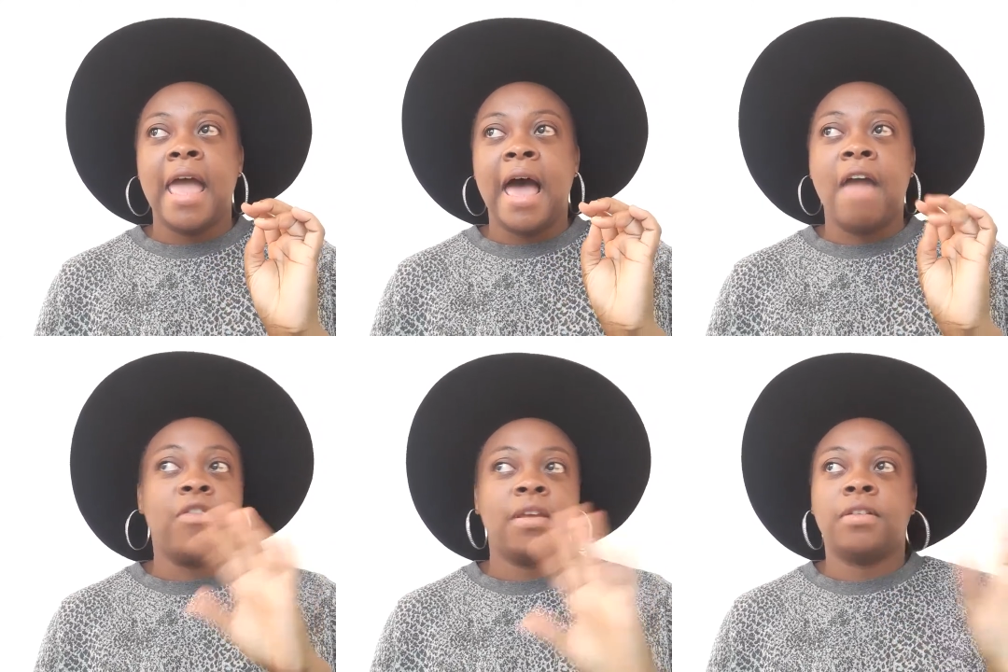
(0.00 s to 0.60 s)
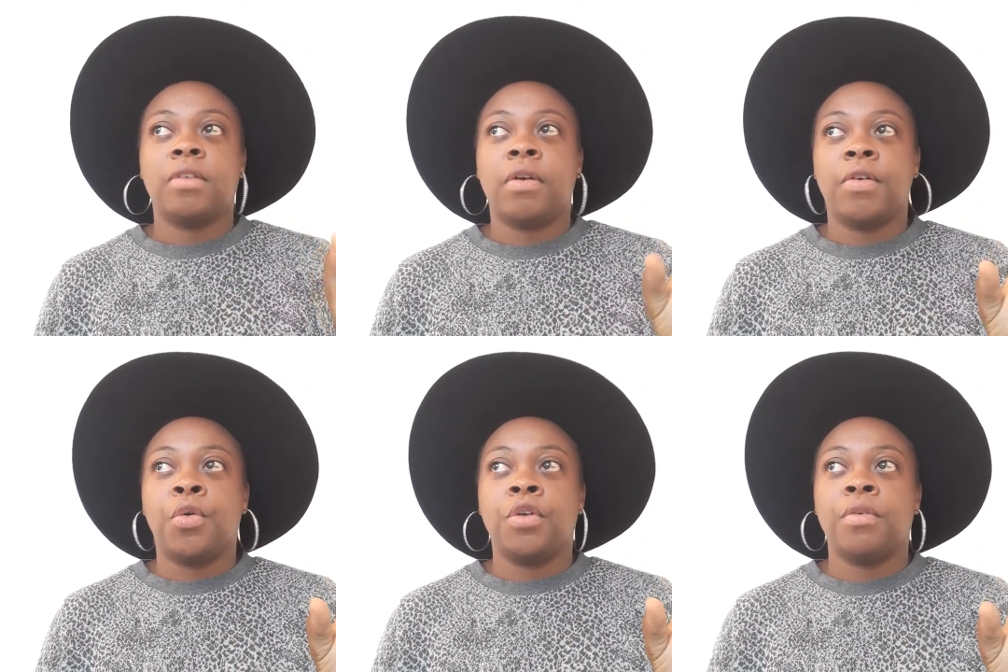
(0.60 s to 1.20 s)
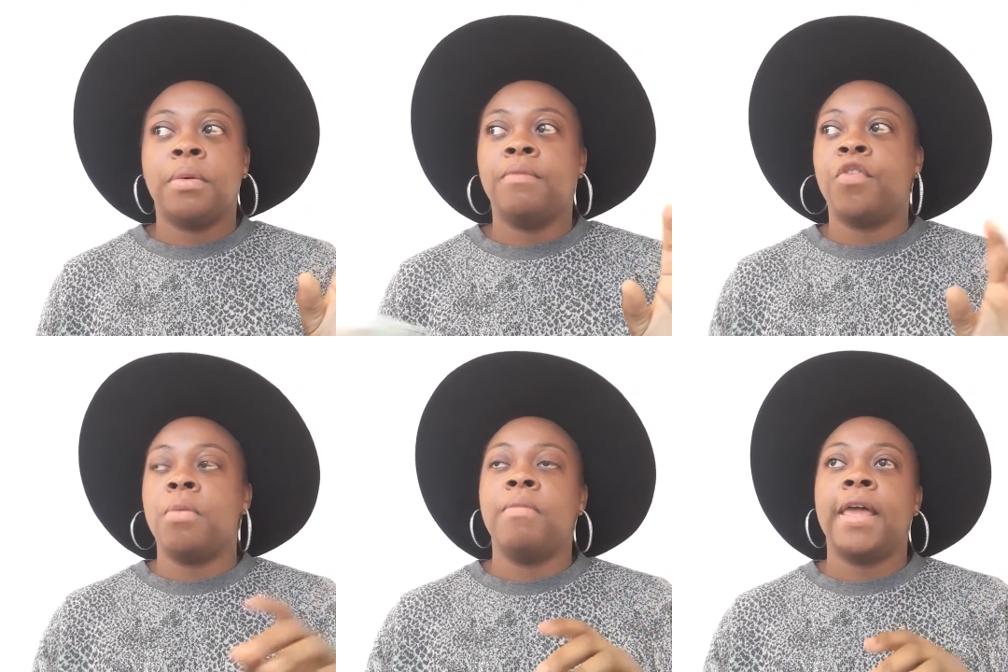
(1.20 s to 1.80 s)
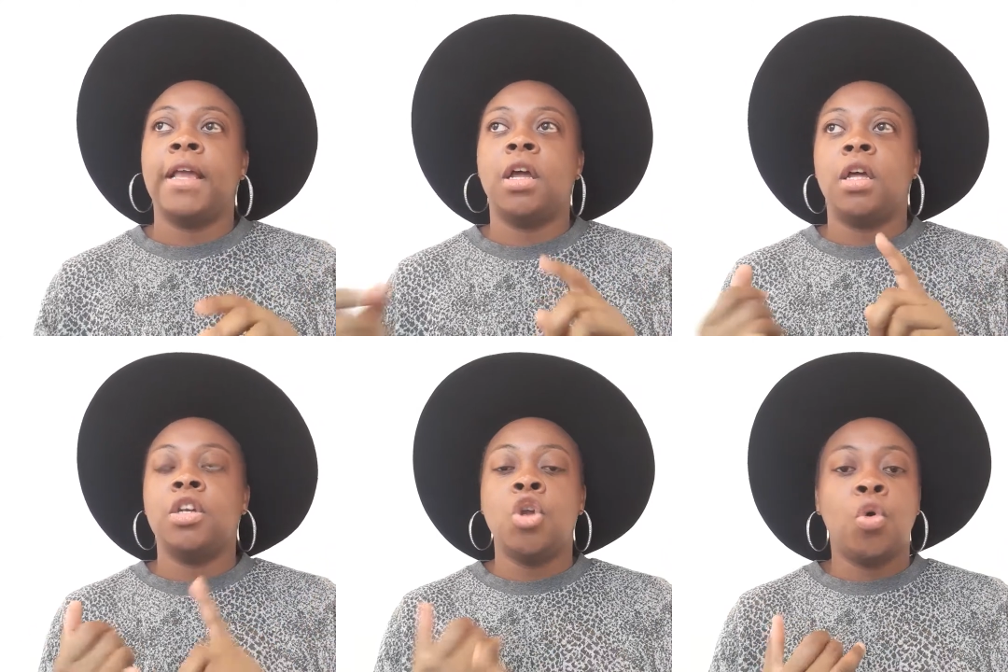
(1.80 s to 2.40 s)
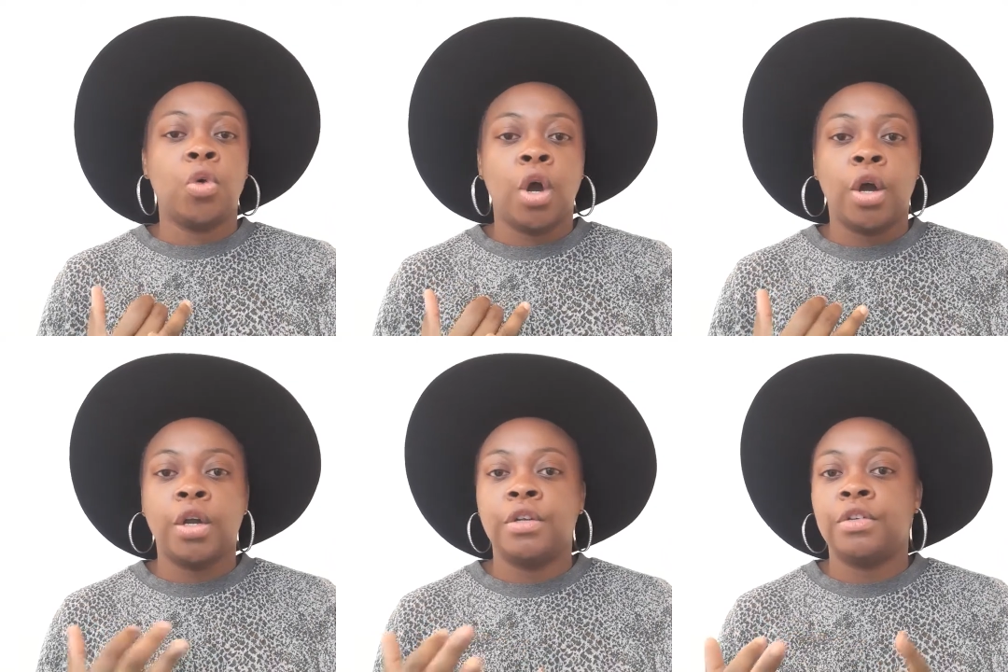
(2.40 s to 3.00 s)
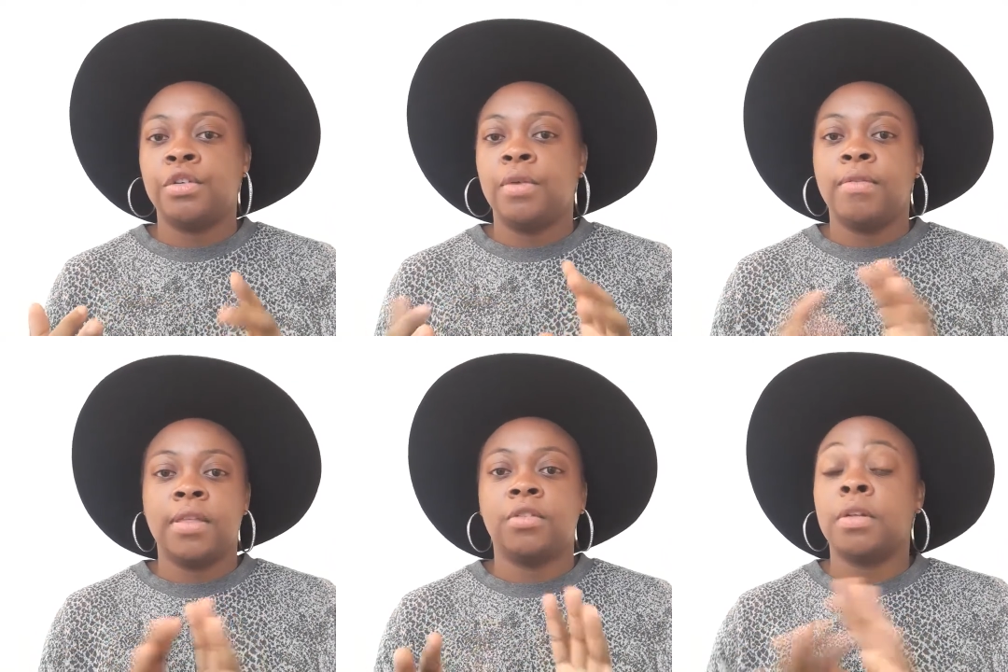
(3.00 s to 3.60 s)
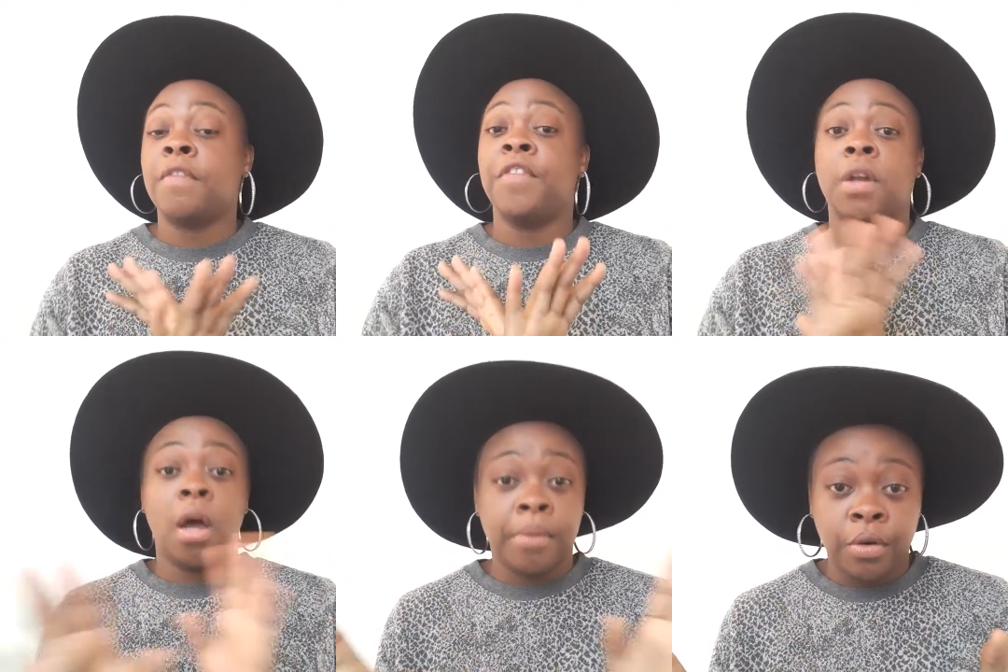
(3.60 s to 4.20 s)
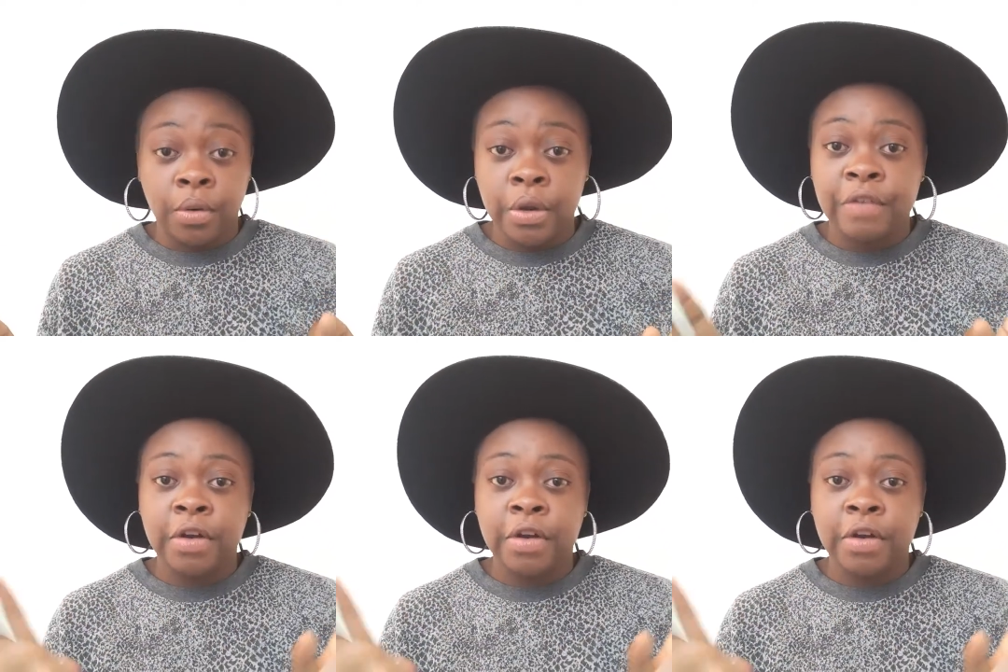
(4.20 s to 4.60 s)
everything else I've ever ordered from them, from like note cards to everything else, is a phenomenal